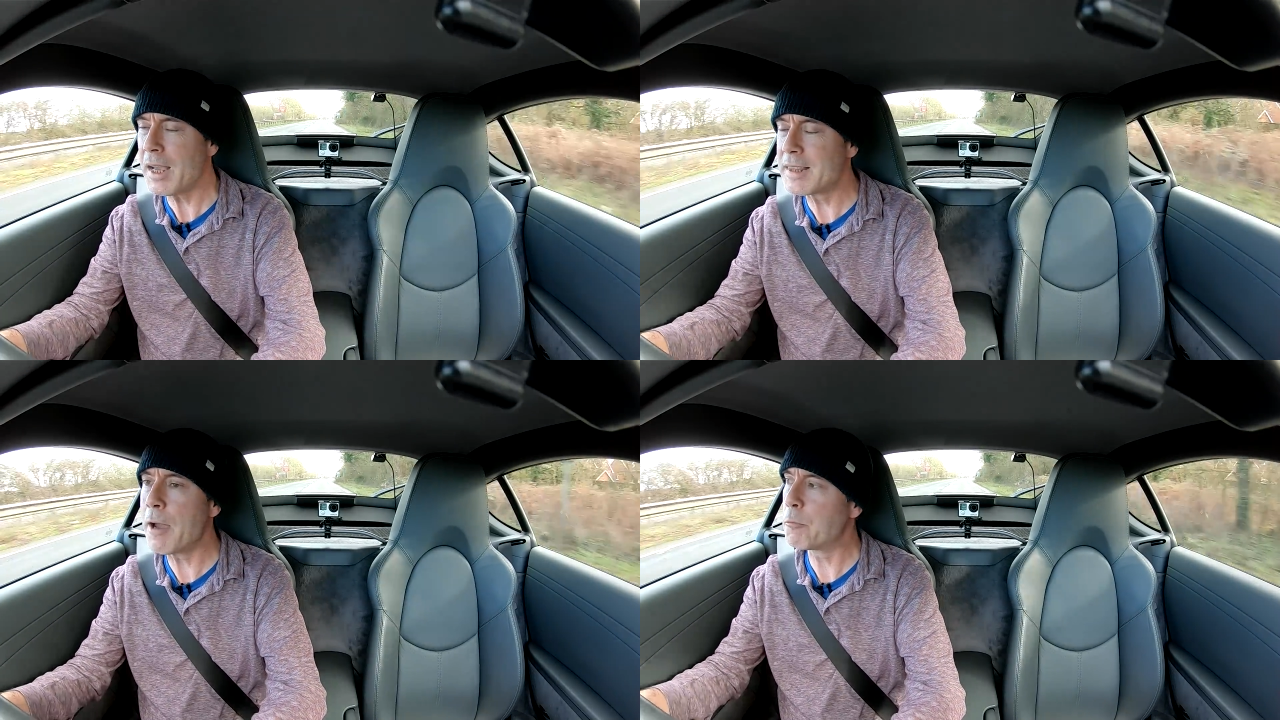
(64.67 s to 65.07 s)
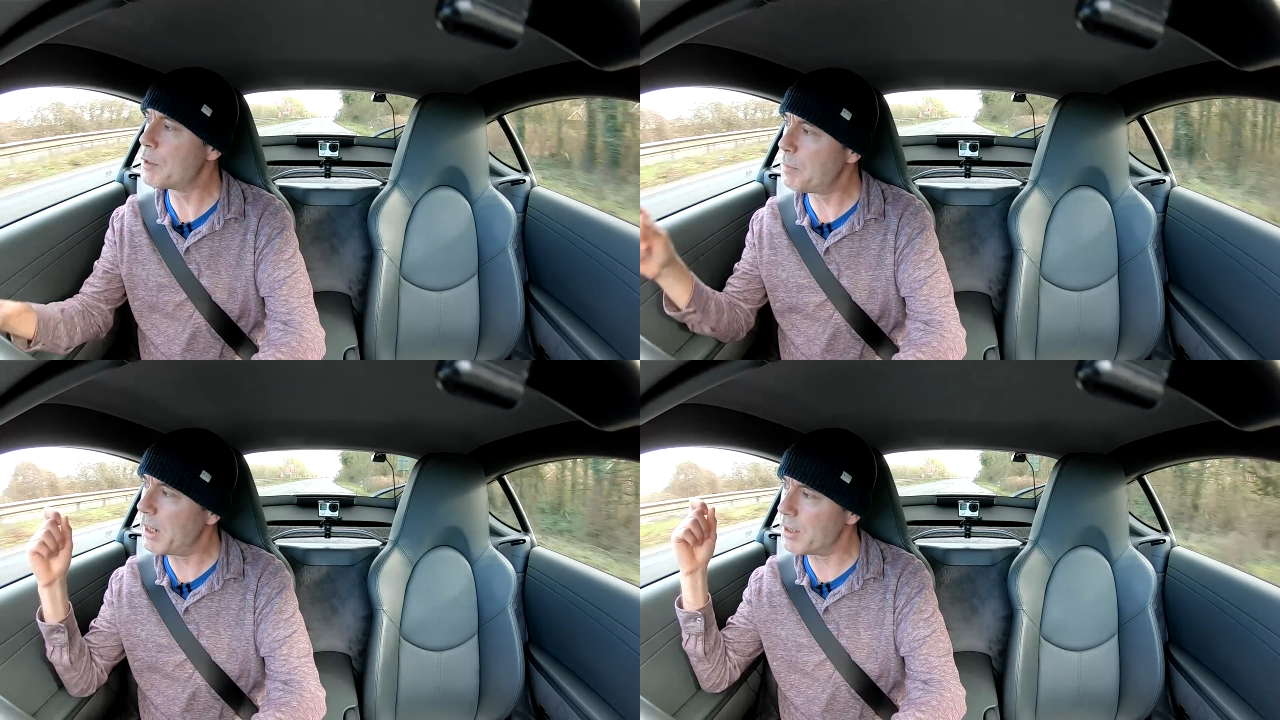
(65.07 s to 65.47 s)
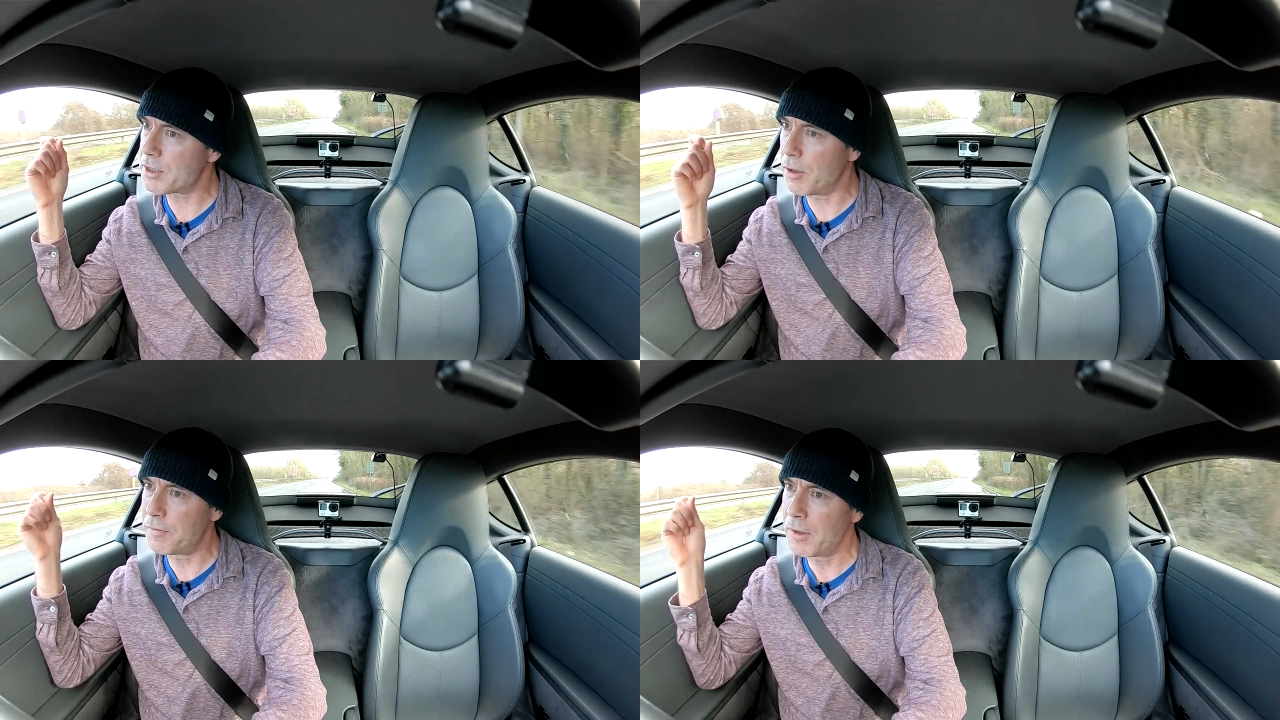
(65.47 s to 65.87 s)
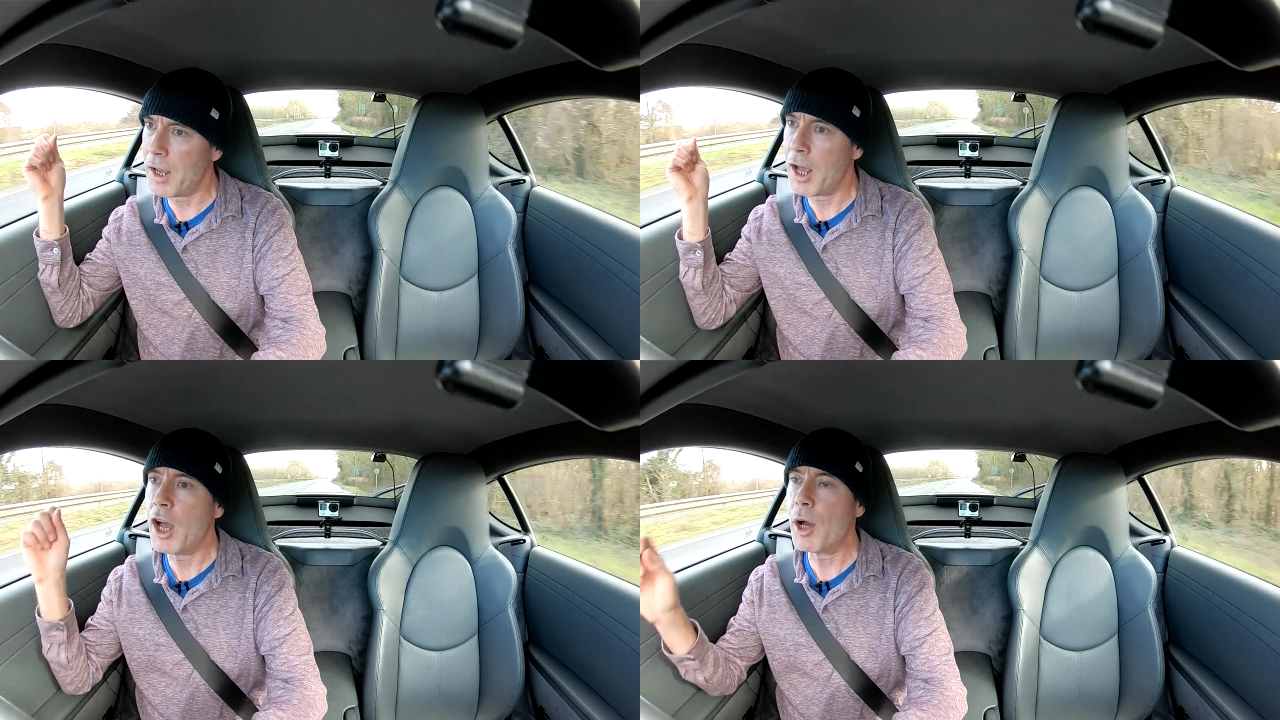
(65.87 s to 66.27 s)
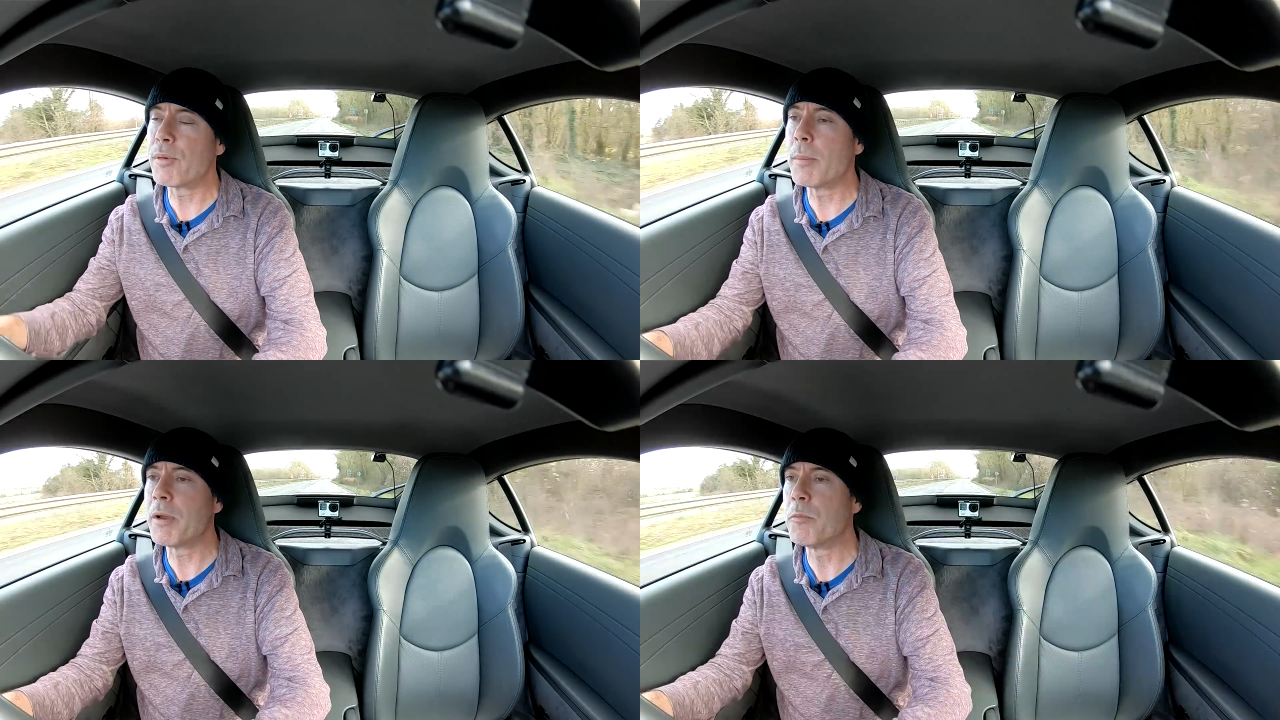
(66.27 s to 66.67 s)
That was because of a
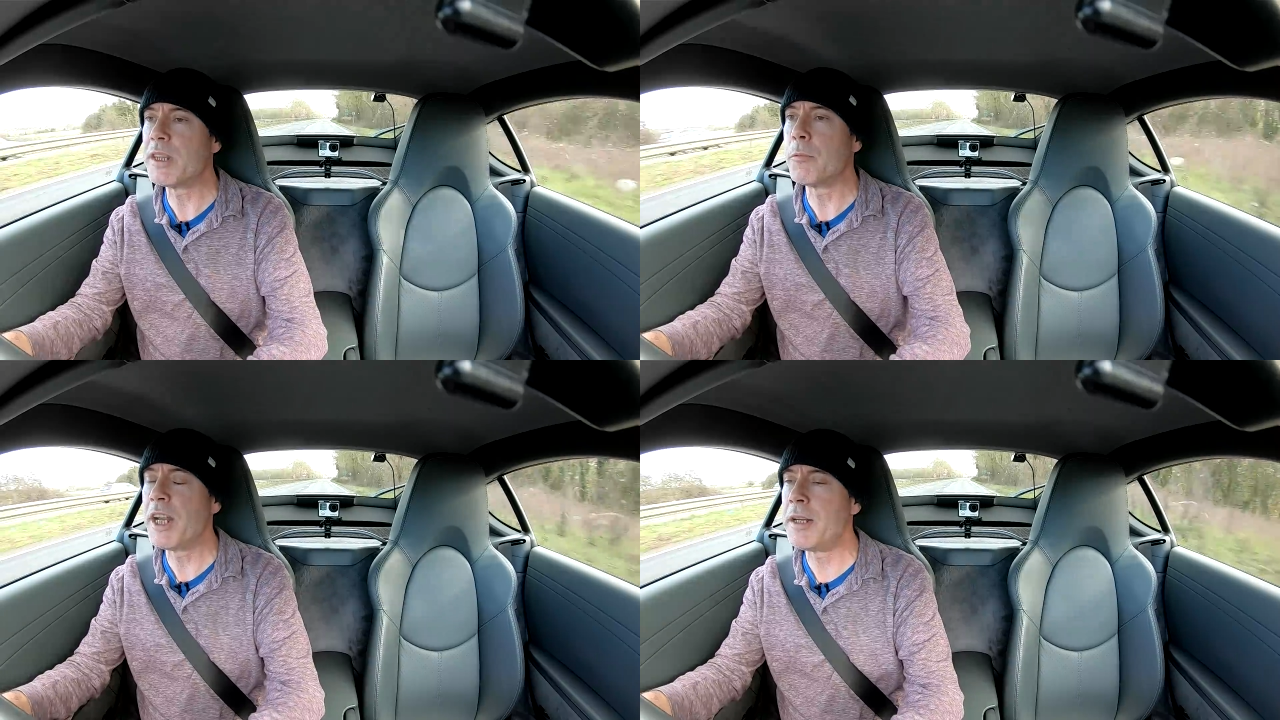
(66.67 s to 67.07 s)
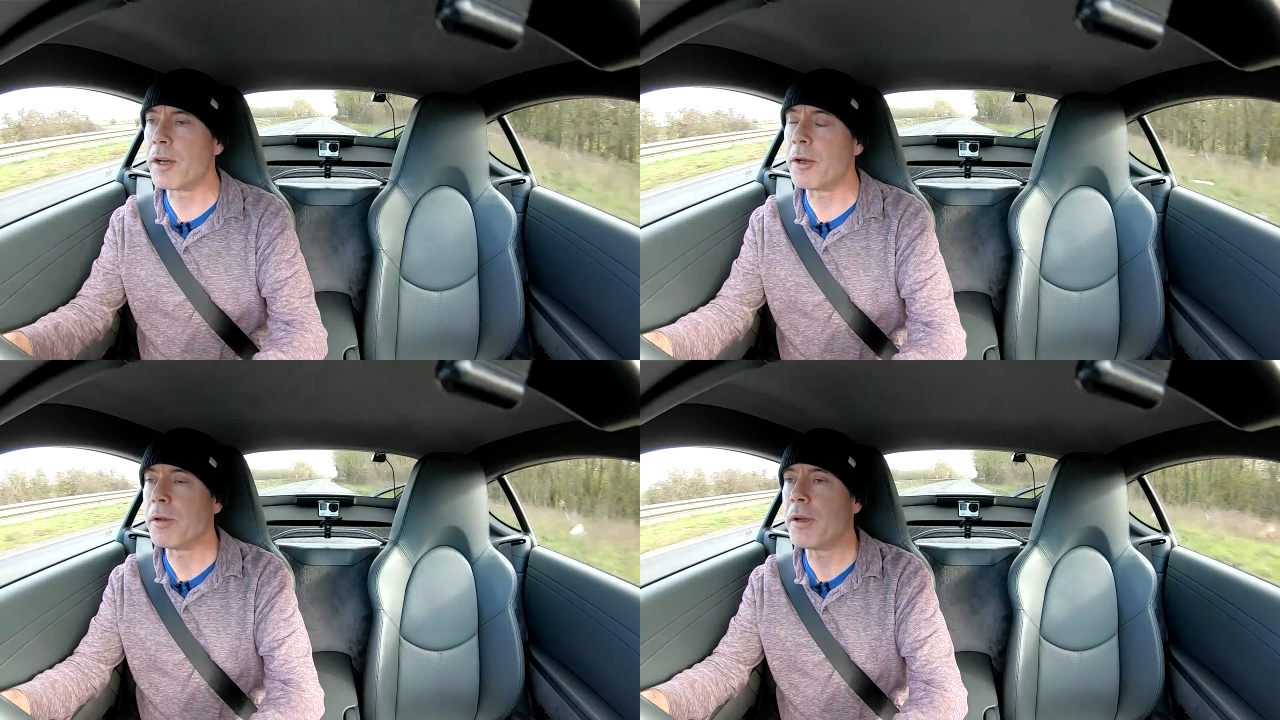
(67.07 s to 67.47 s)
problem with the window.